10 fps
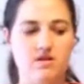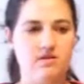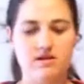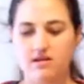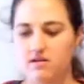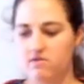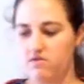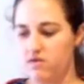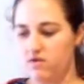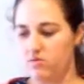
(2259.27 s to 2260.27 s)
messy here
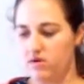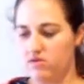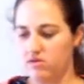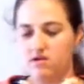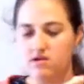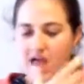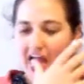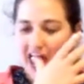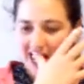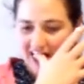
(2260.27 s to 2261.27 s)
very quickly.
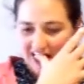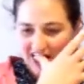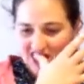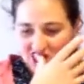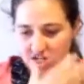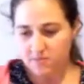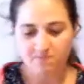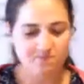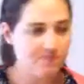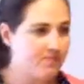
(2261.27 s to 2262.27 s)

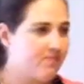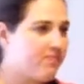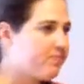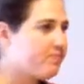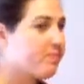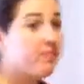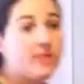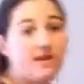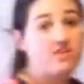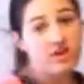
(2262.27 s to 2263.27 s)

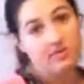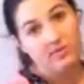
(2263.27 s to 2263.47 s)
It's good.